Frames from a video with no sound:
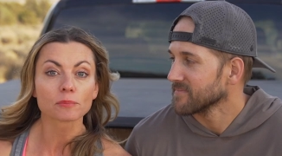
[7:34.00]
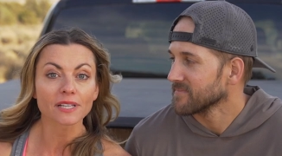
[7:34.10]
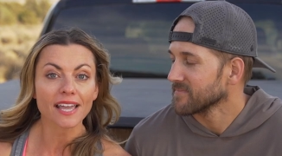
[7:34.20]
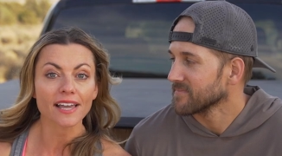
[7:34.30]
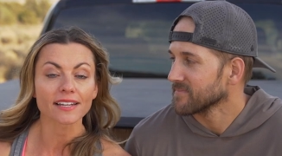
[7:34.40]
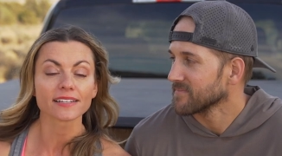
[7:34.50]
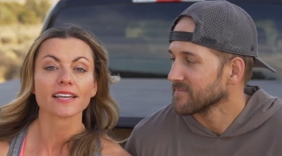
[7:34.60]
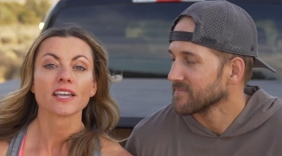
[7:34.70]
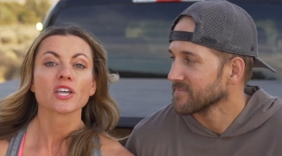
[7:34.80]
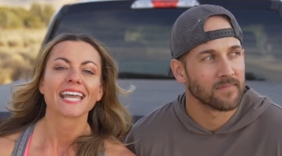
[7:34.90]
Speaker 1: a plan.
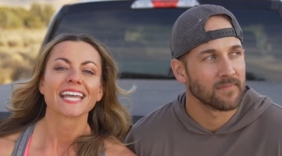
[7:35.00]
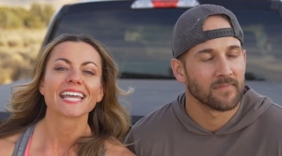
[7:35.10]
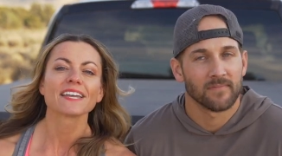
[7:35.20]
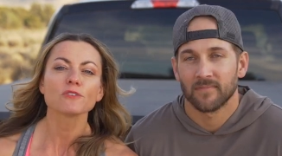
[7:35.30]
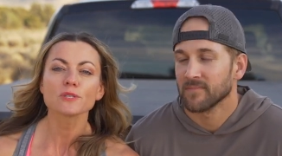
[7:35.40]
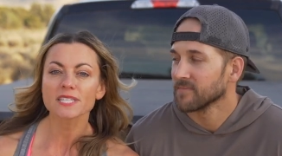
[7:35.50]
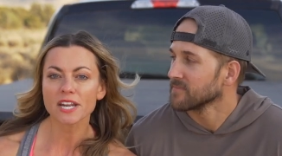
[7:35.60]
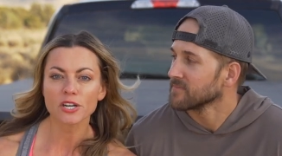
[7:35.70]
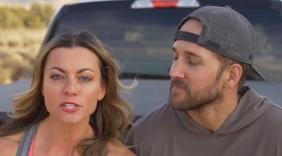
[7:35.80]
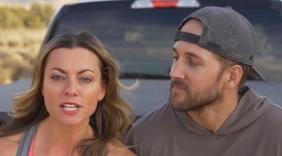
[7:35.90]
If you say to
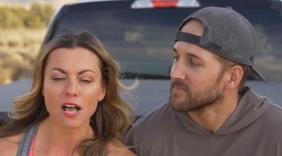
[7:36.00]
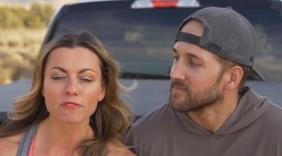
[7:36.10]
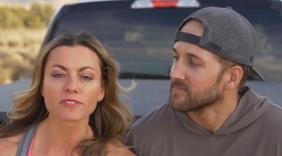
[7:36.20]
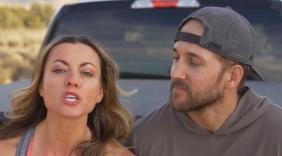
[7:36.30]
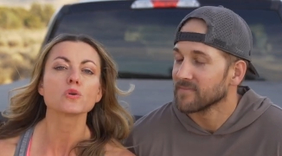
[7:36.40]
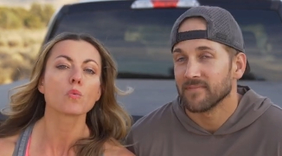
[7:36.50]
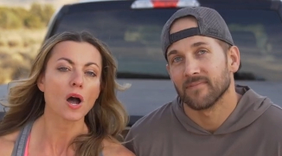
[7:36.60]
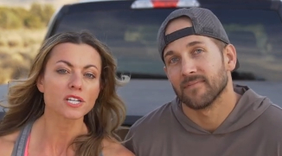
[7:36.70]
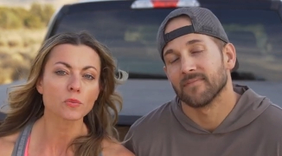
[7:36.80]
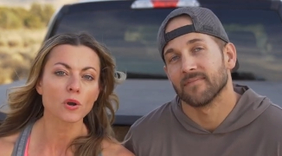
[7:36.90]
yourself that you
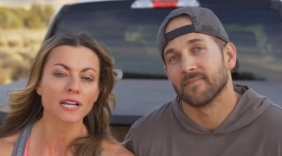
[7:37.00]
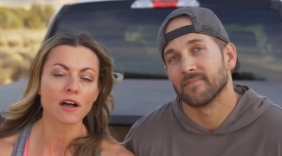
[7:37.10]
want to work